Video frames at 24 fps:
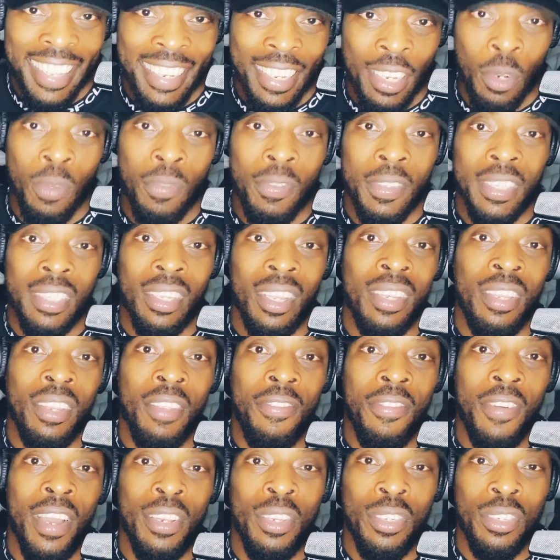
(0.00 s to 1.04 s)
and all of a sudden you
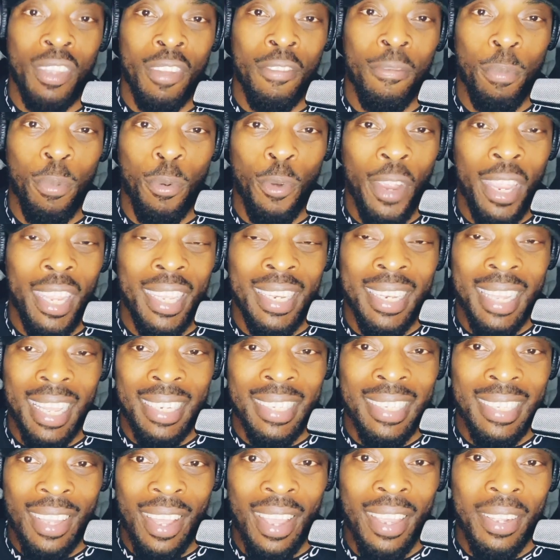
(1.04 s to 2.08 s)
find yourself breaking
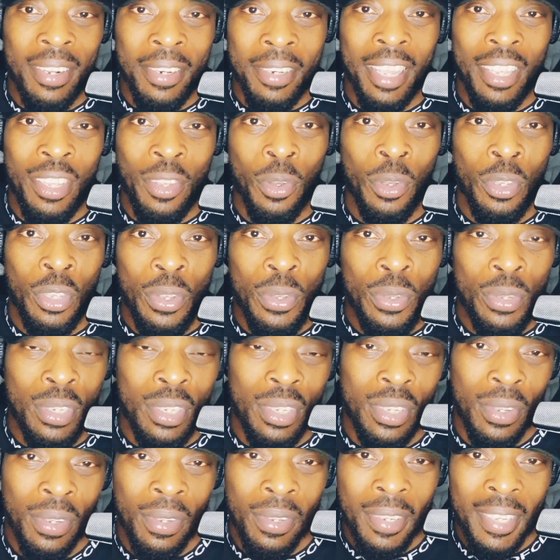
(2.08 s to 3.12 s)
that cycle that you're
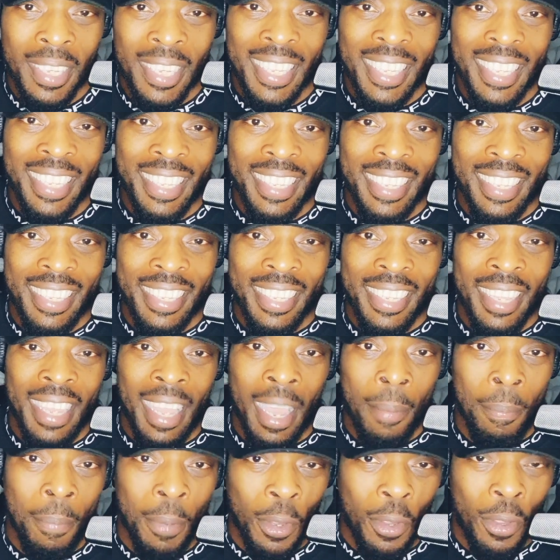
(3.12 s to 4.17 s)
used to,
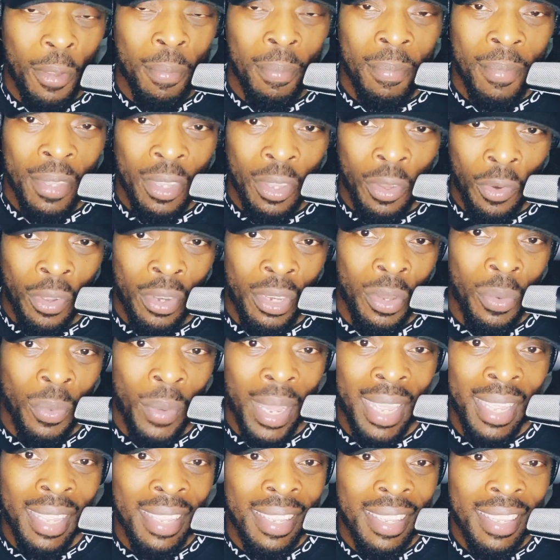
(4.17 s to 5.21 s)
and boom, you're on your
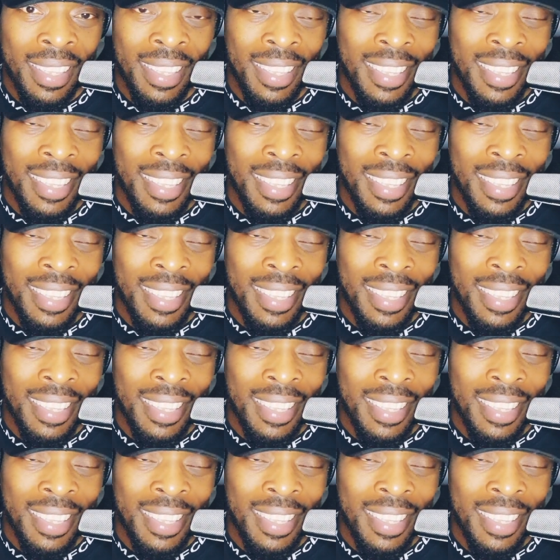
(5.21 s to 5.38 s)
way.